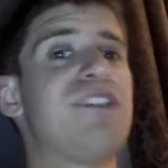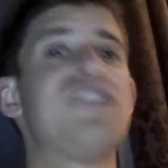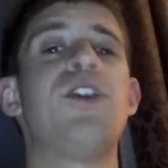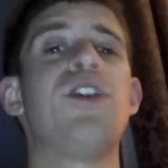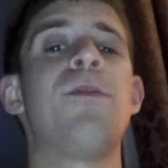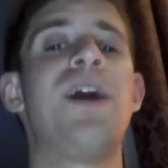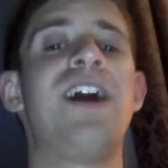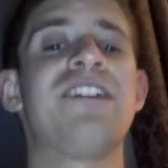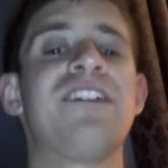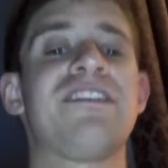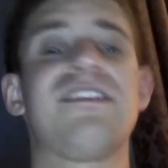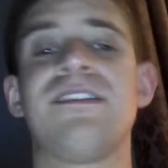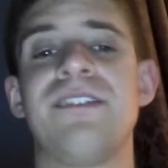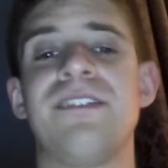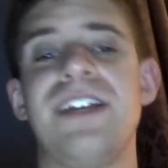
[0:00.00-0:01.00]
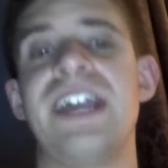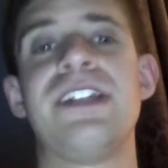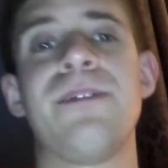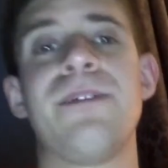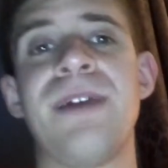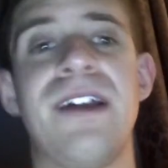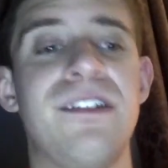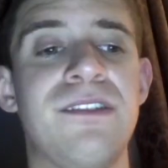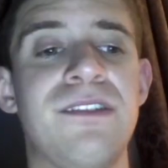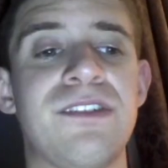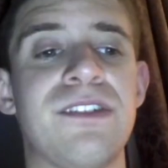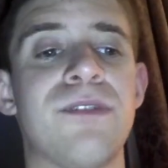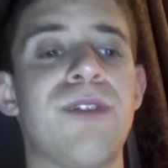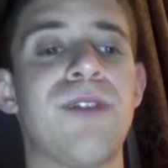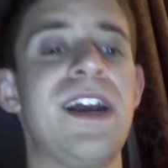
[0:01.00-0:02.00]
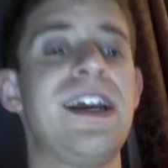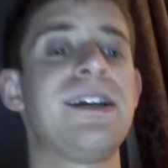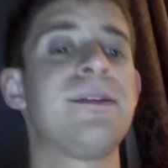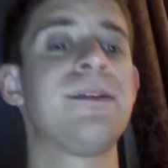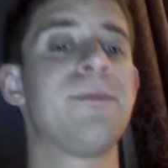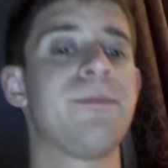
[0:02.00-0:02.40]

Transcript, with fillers: and Omos end up heading to the ring.